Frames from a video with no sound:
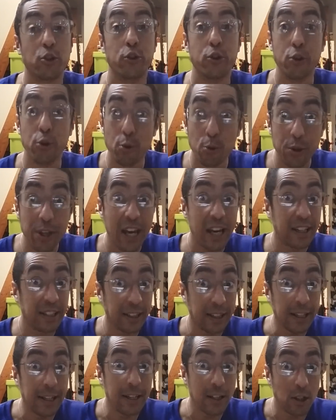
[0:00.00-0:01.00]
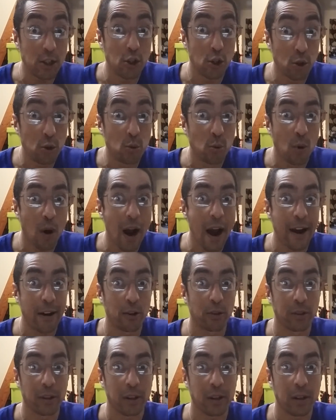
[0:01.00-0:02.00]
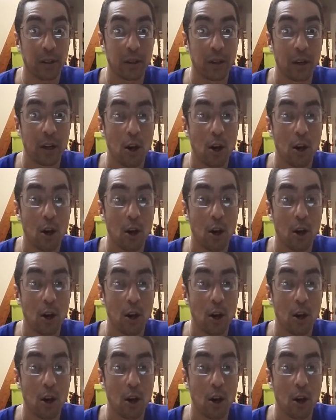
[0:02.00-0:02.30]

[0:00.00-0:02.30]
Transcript: Do they need you, Ireland?